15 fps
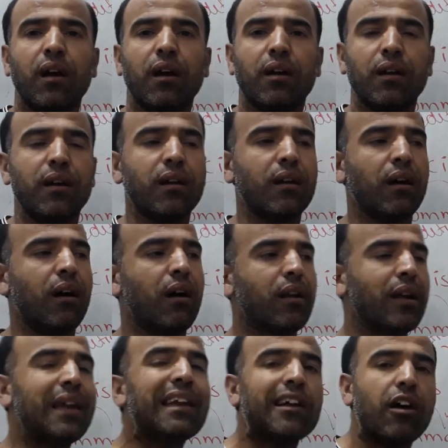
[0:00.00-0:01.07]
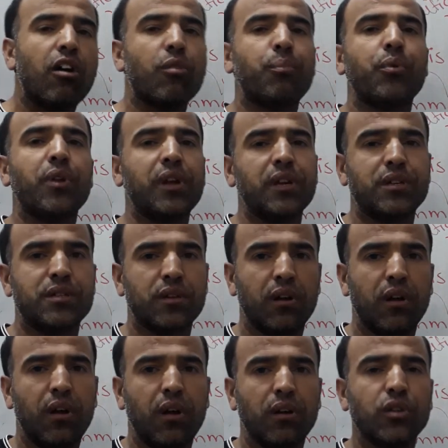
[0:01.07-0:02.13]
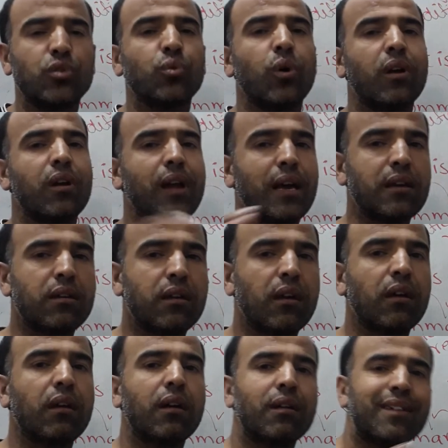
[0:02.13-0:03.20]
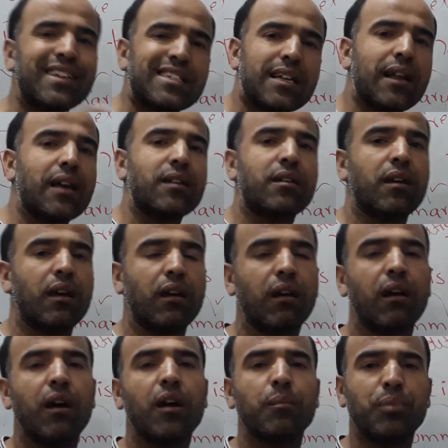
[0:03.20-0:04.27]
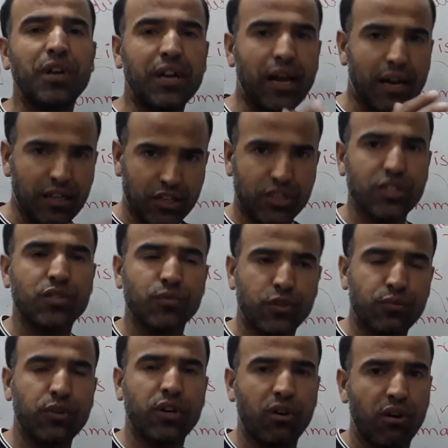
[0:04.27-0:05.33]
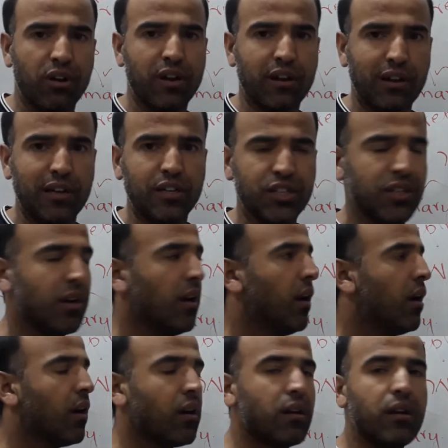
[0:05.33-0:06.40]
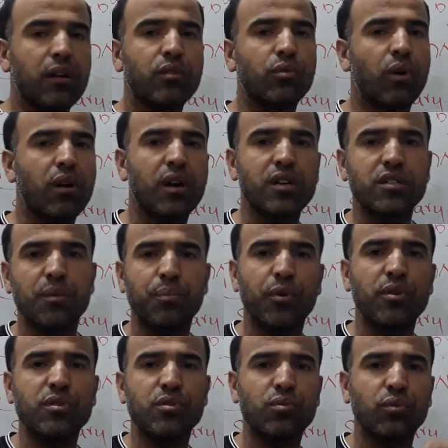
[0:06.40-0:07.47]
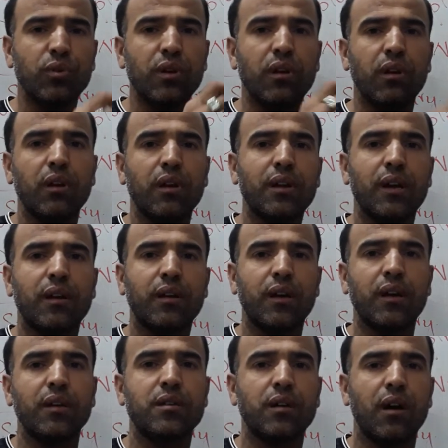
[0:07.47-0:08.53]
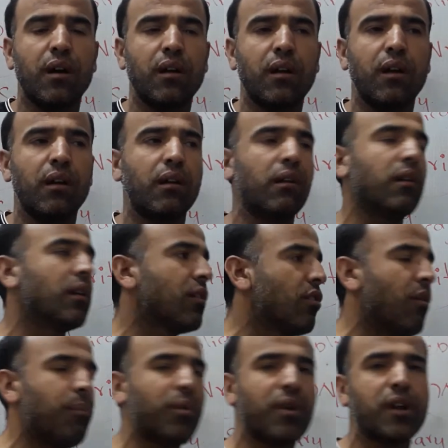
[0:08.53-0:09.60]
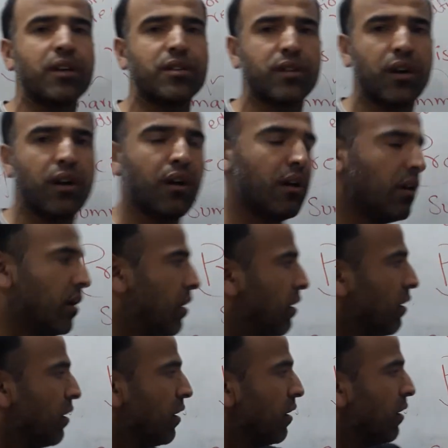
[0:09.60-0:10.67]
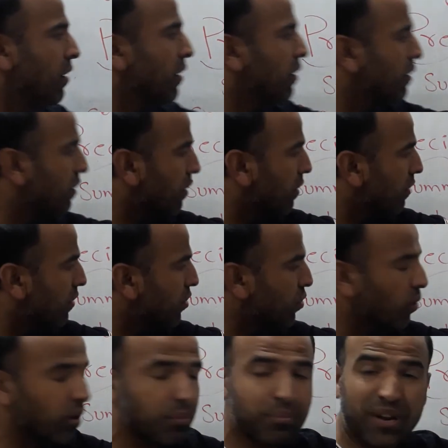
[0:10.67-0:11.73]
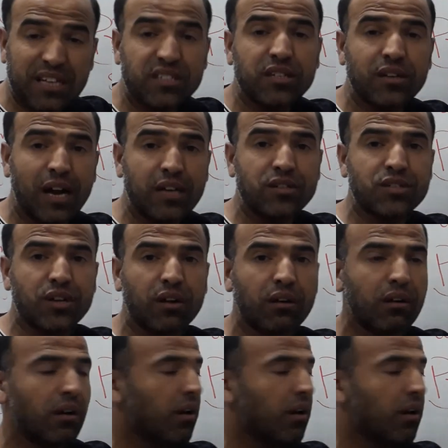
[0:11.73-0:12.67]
clear, or incorporate your liking and disliking, predilections which we call in English. Clear, you are not supposed to inculcate or incorporate in your précis writing,